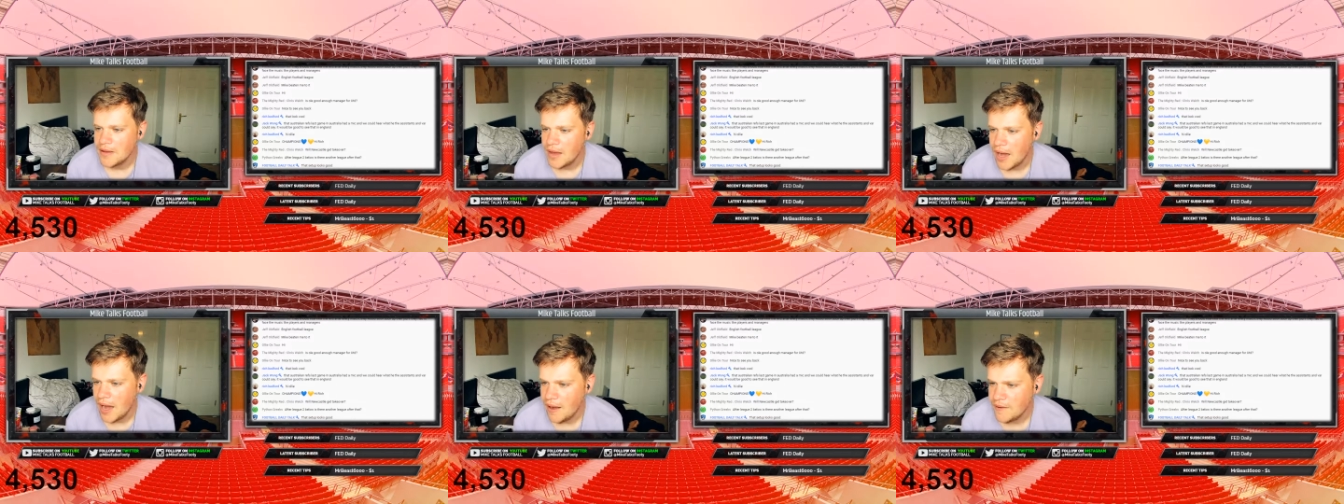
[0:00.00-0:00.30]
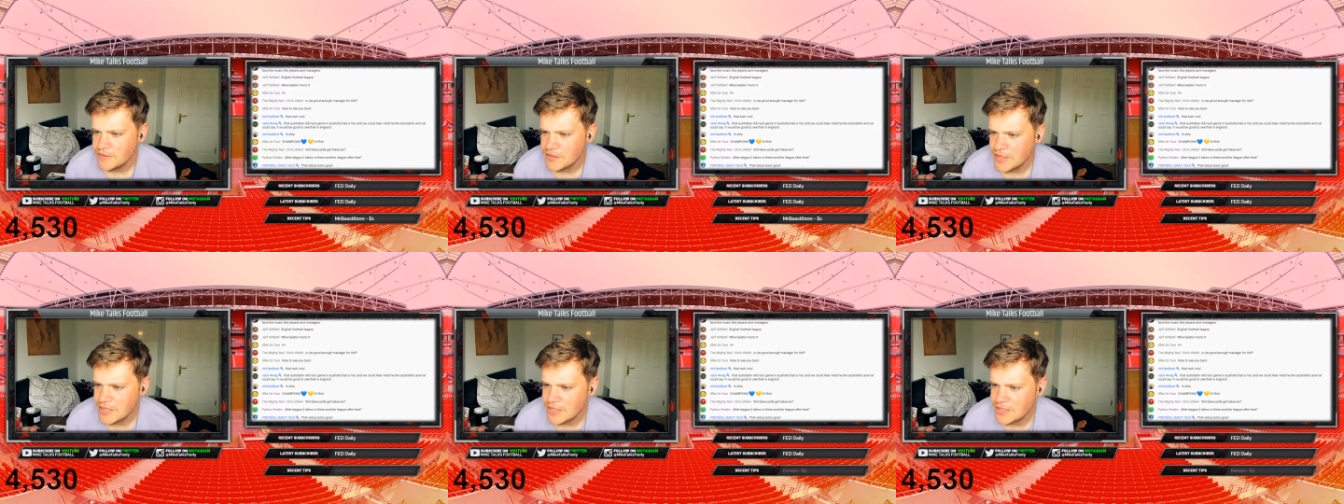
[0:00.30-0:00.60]

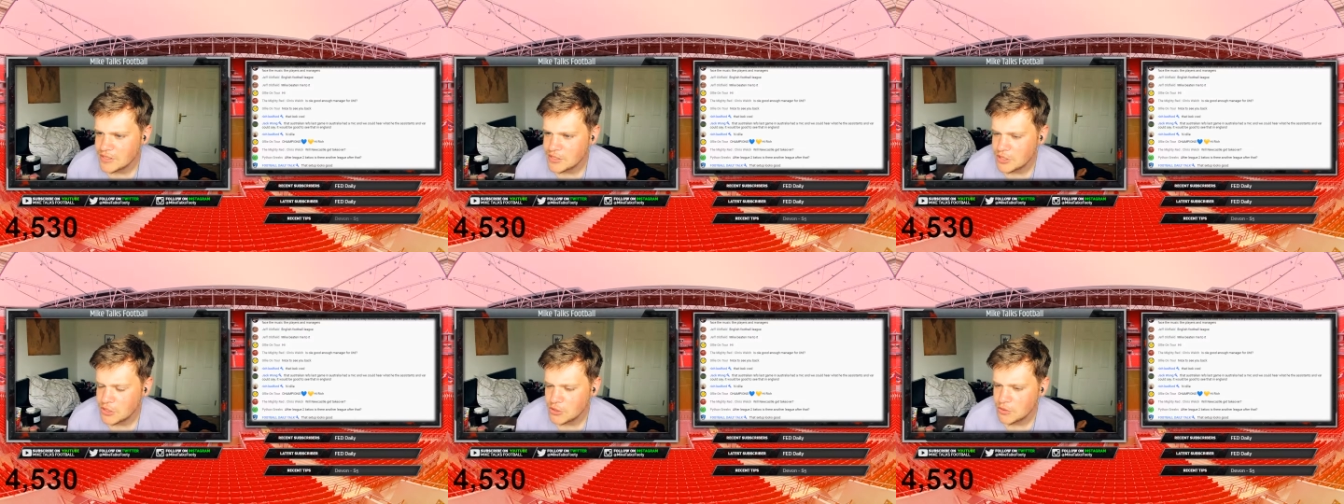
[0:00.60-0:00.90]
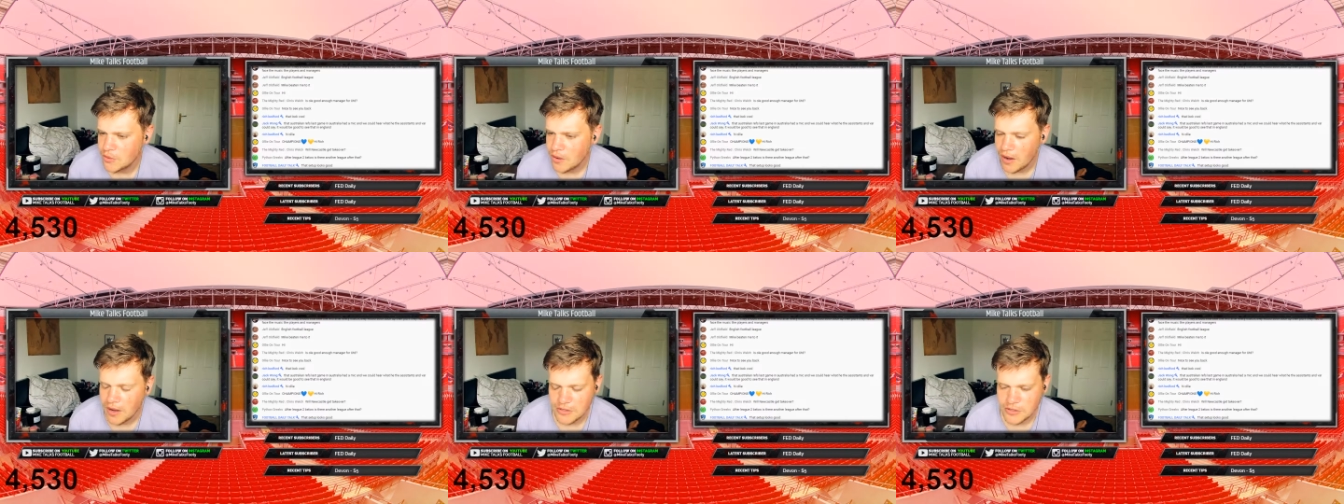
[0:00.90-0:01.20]
After League
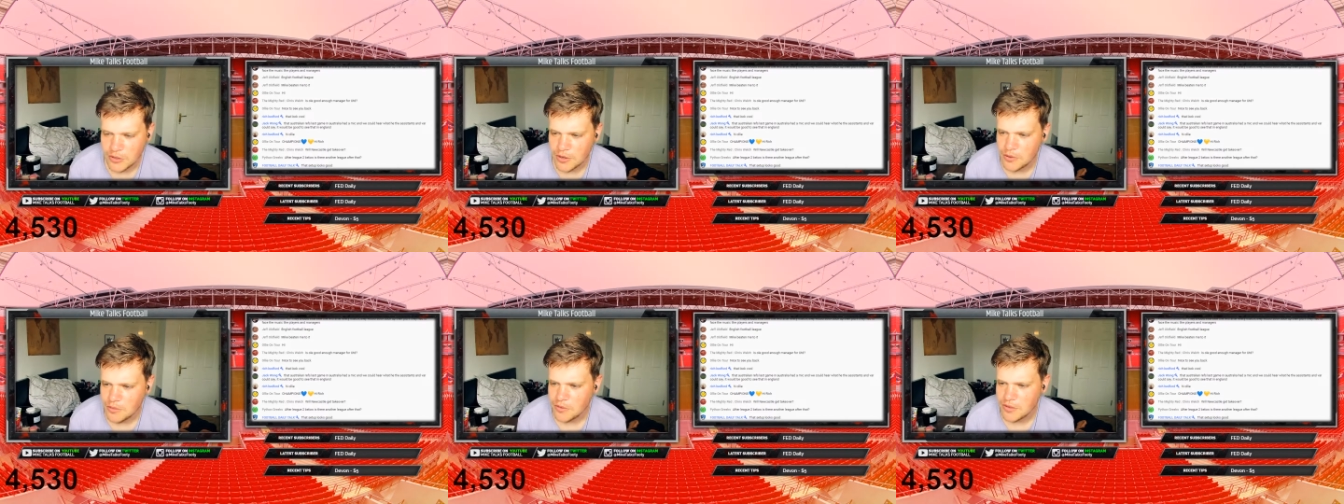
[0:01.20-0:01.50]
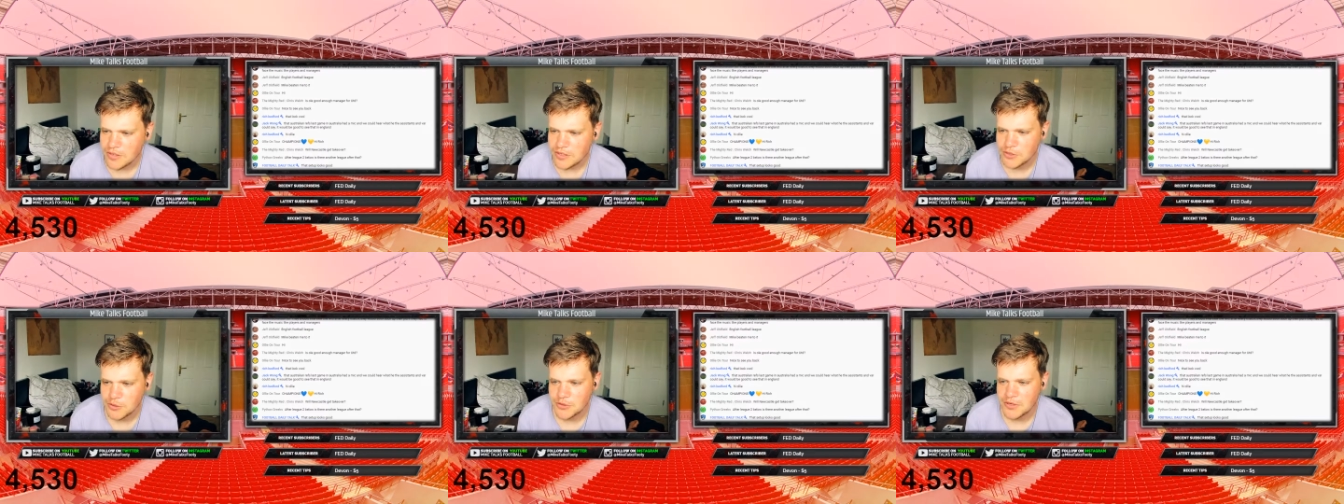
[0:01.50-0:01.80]
2... sorry,
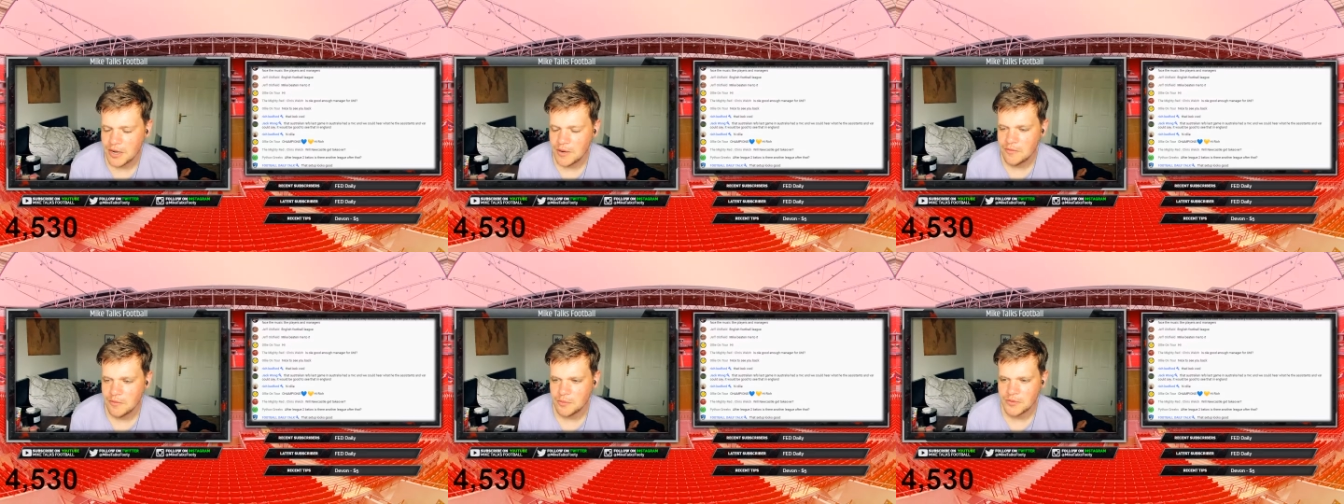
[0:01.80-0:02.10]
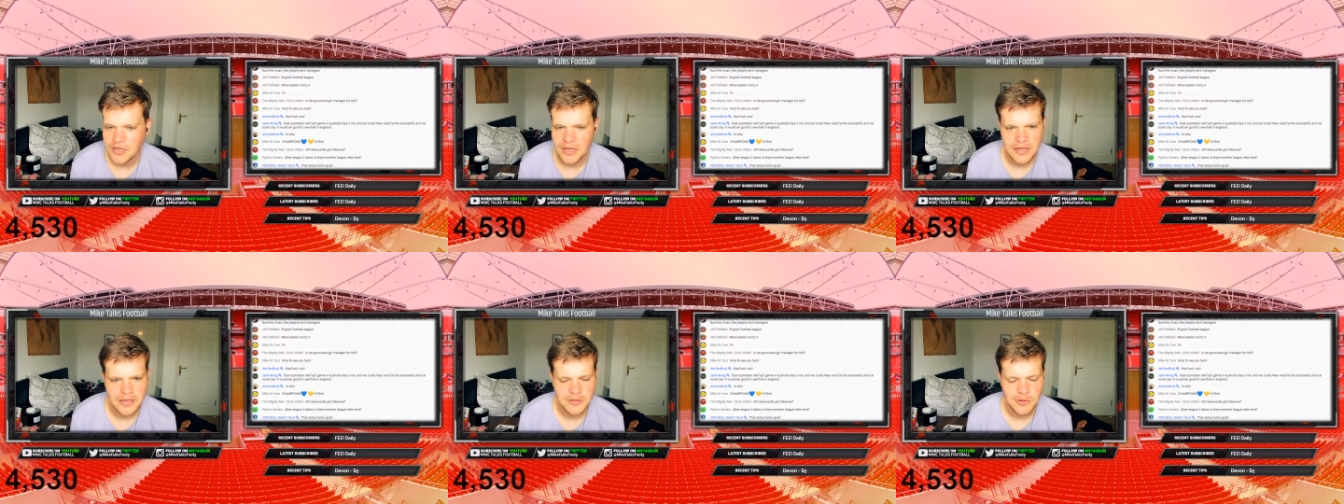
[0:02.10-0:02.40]
what is your name for
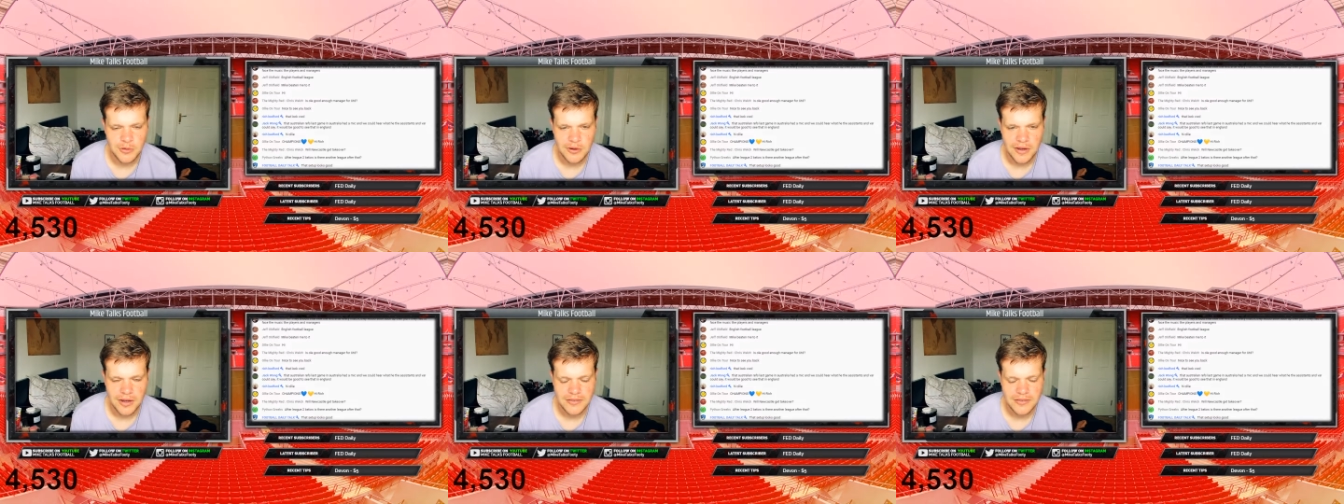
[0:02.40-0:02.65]
Potato Talk?